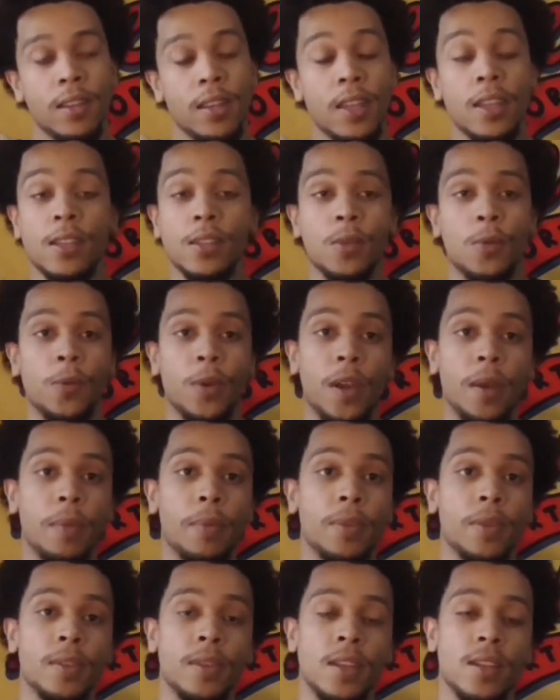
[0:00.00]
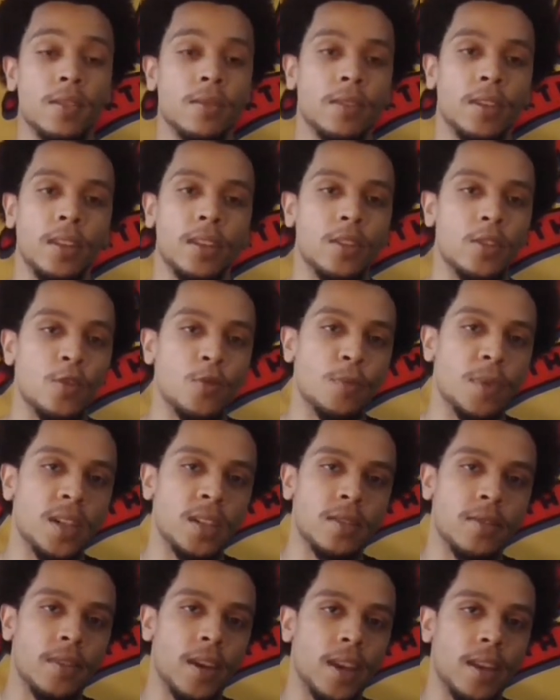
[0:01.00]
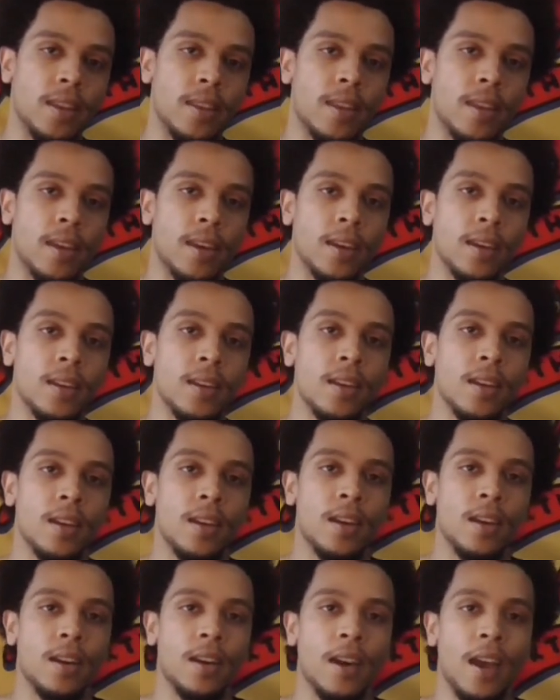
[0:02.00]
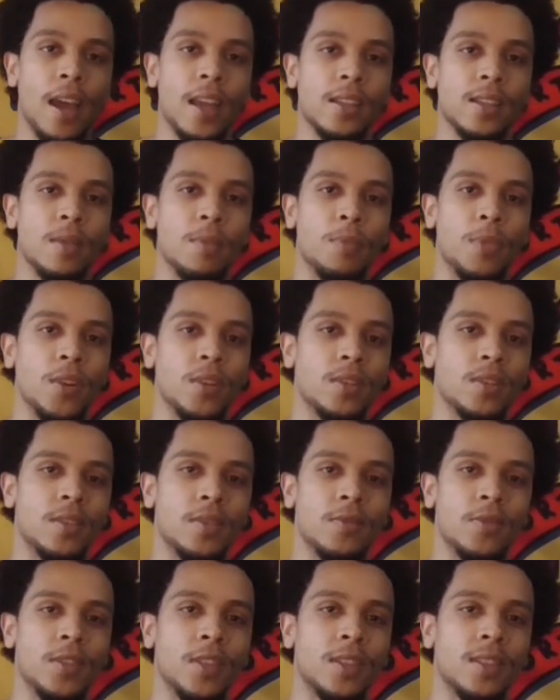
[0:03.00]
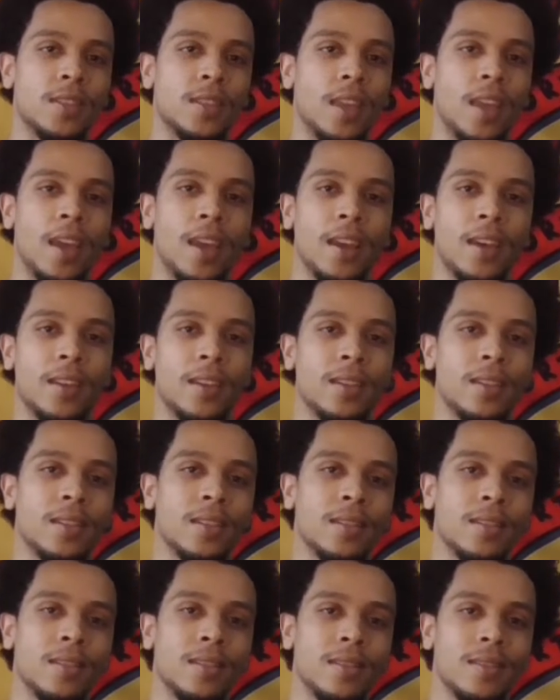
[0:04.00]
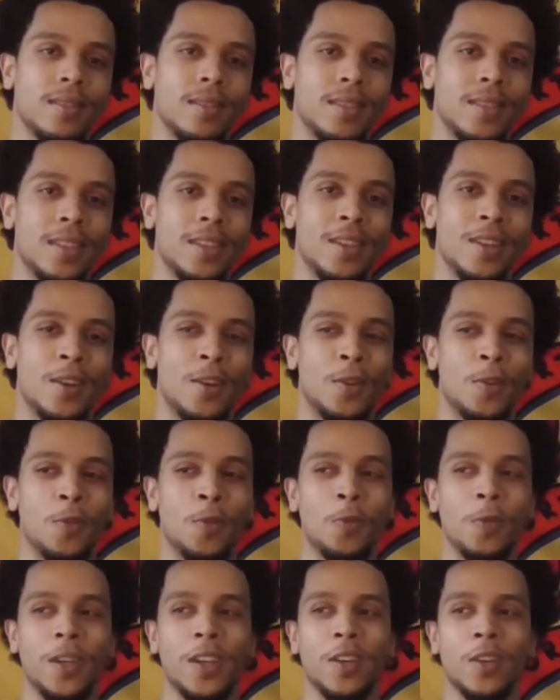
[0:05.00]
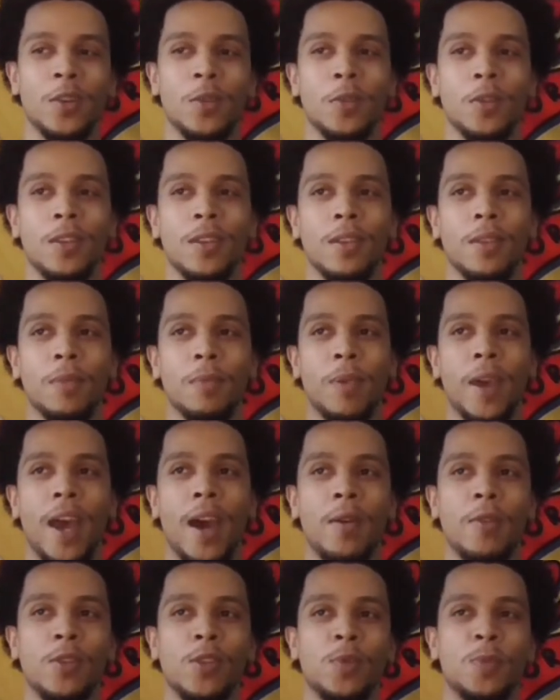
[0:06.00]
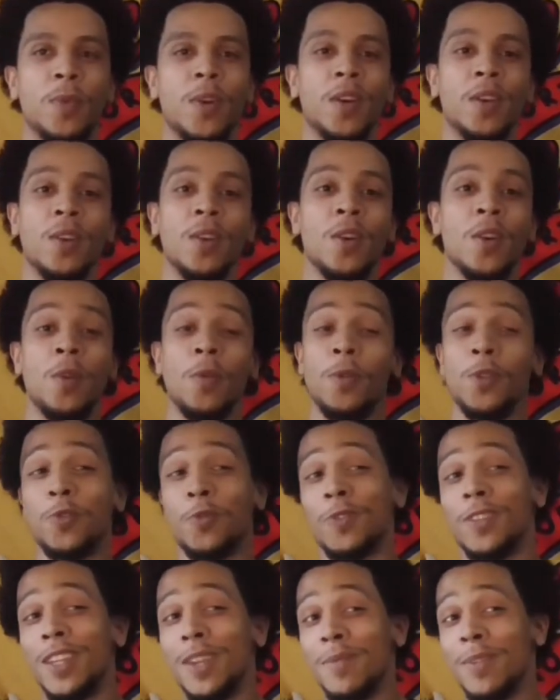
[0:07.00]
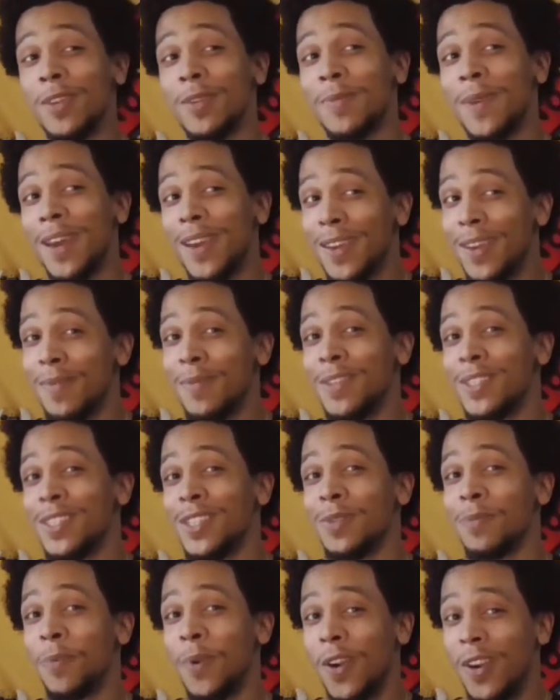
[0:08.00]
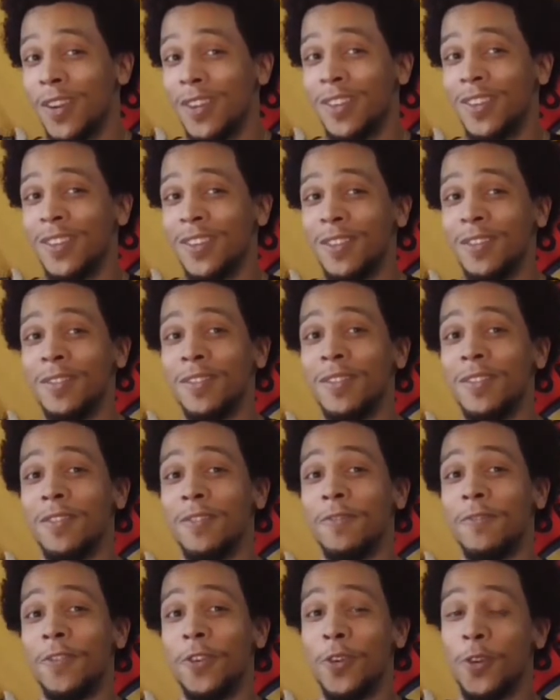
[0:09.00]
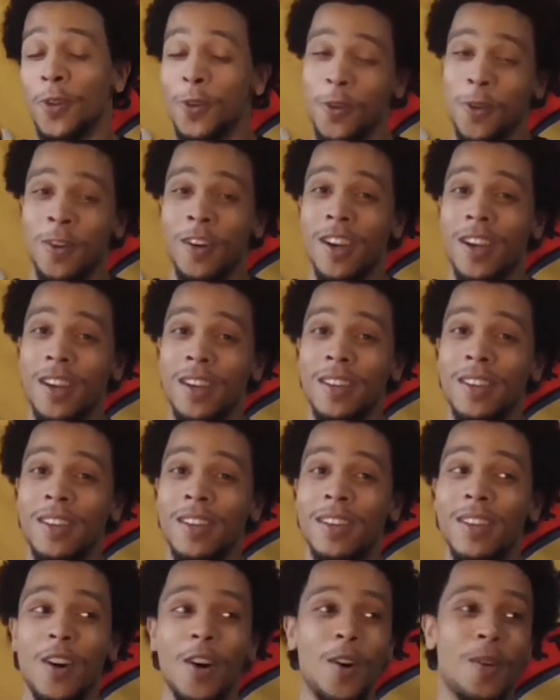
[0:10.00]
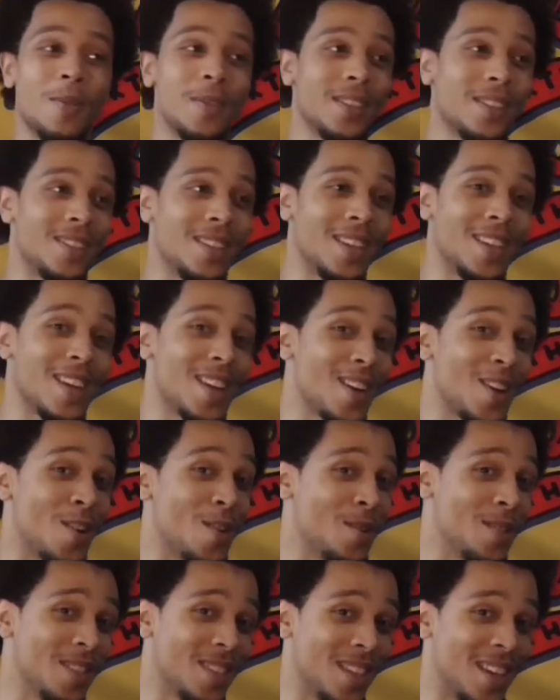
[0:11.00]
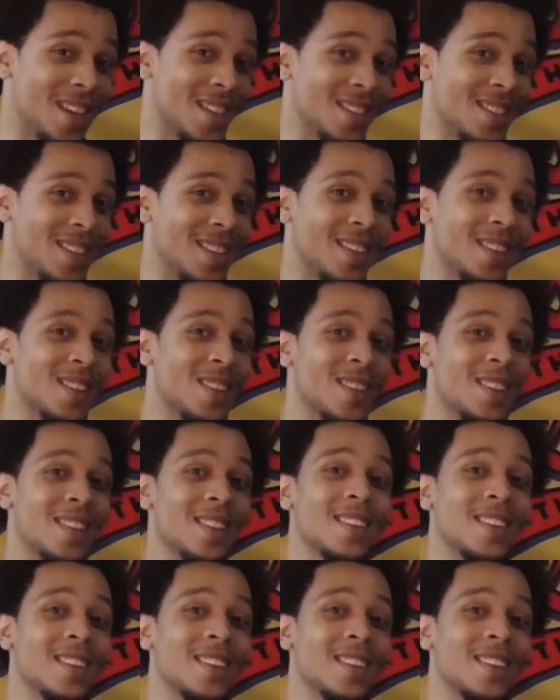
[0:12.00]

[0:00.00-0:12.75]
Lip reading: He's a wimp. Doesn't really do much of anything. Has a bunch of just like, weird powers. But what's redeeming about him is his partner, Folgore. Always singing, always dancing.